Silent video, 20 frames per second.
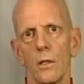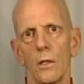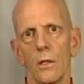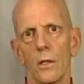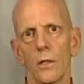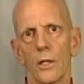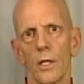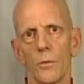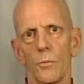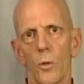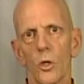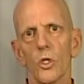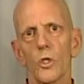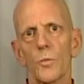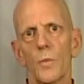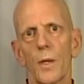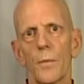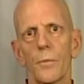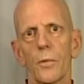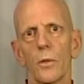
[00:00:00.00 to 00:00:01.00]
That most
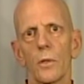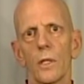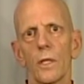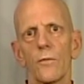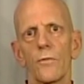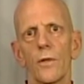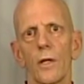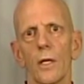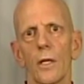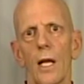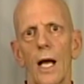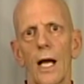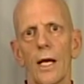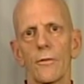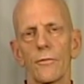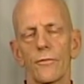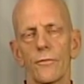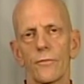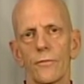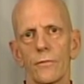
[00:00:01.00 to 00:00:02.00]
people live their
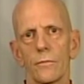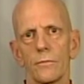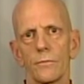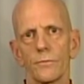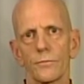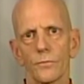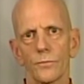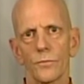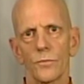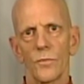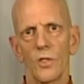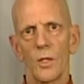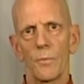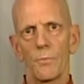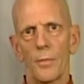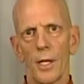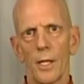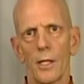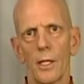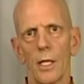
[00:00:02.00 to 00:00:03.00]
life
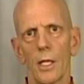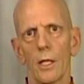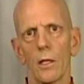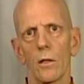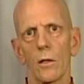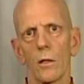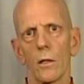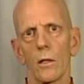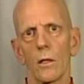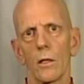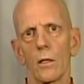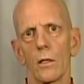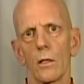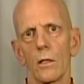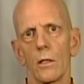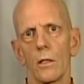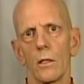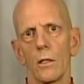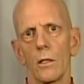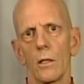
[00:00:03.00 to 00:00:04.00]
depending
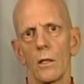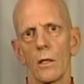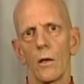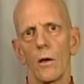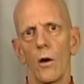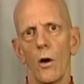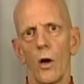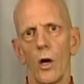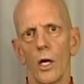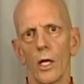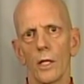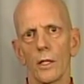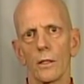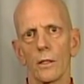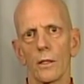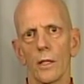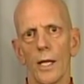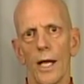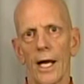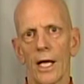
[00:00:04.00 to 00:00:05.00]
on
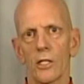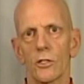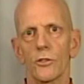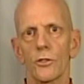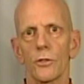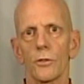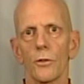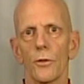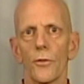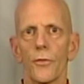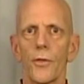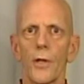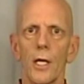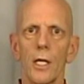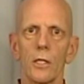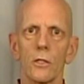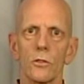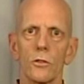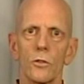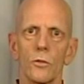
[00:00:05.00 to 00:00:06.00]
external
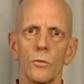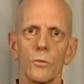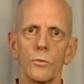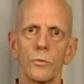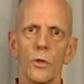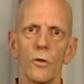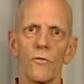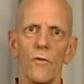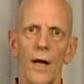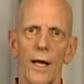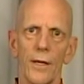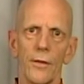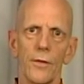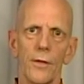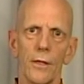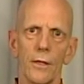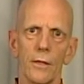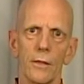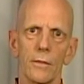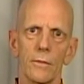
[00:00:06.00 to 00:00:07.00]
things to provide
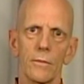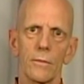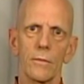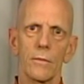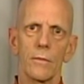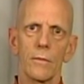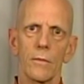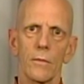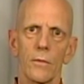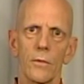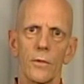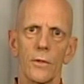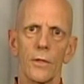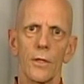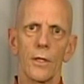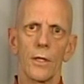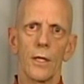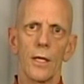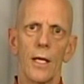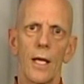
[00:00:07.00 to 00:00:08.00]
their
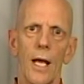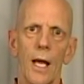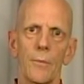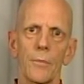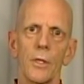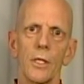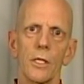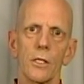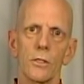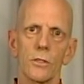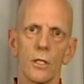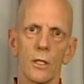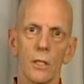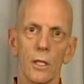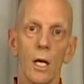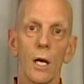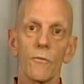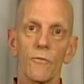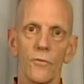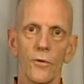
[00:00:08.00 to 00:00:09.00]
happiness and
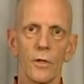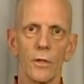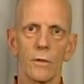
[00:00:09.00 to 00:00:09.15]
comfort.